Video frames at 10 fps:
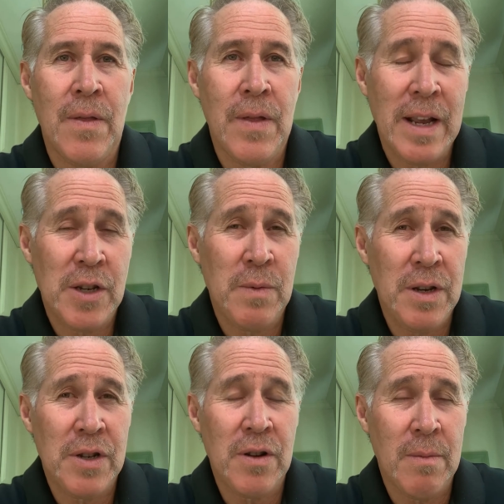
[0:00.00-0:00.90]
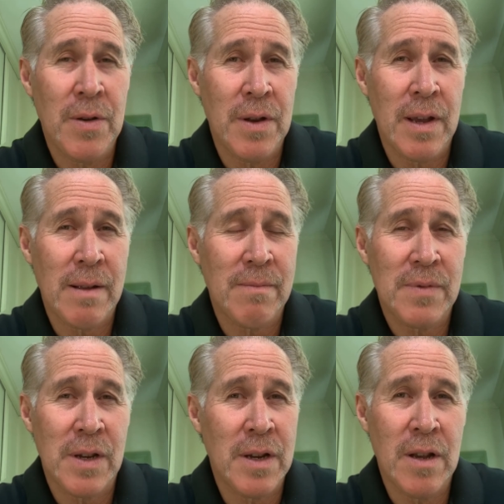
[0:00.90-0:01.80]
That's when you stop learning,
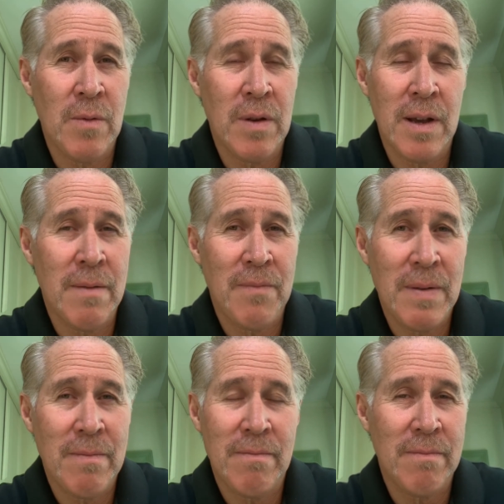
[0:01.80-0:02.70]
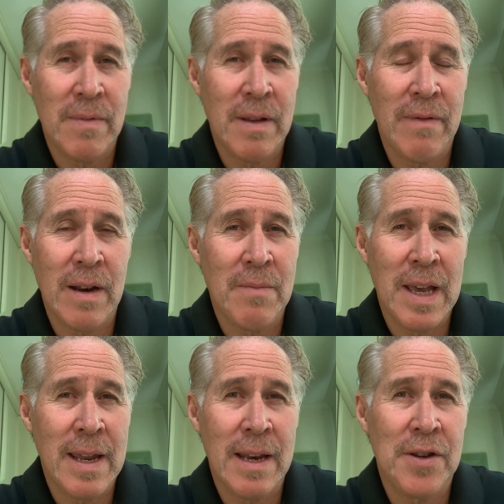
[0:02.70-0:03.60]
so you don't want to develop
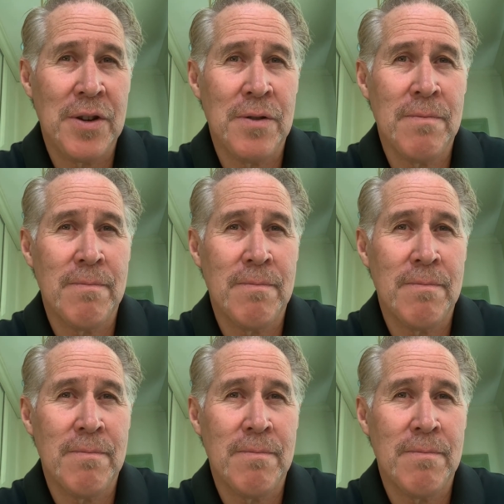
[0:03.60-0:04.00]
that attitude.